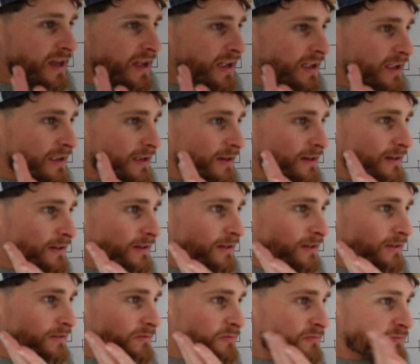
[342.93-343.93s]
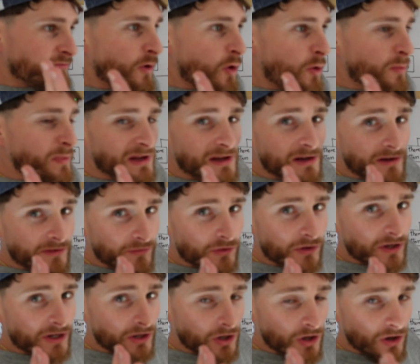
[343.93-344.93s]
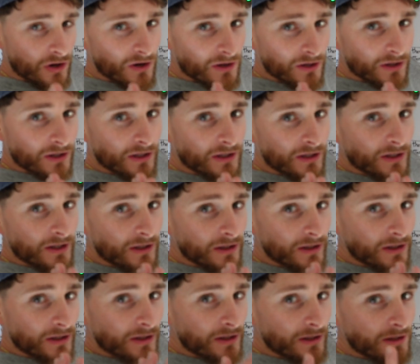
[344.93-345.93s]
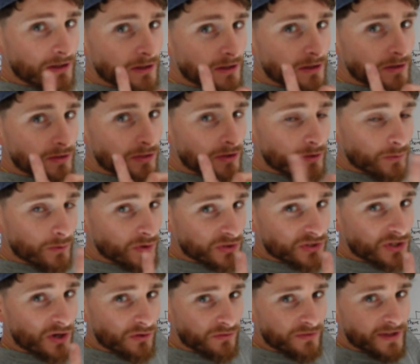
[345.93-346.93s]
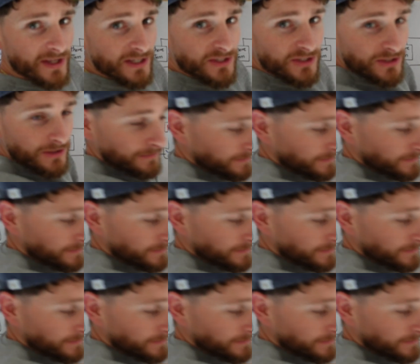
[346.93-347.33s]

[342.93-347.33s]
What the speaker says: a formula for a hook that will solve this.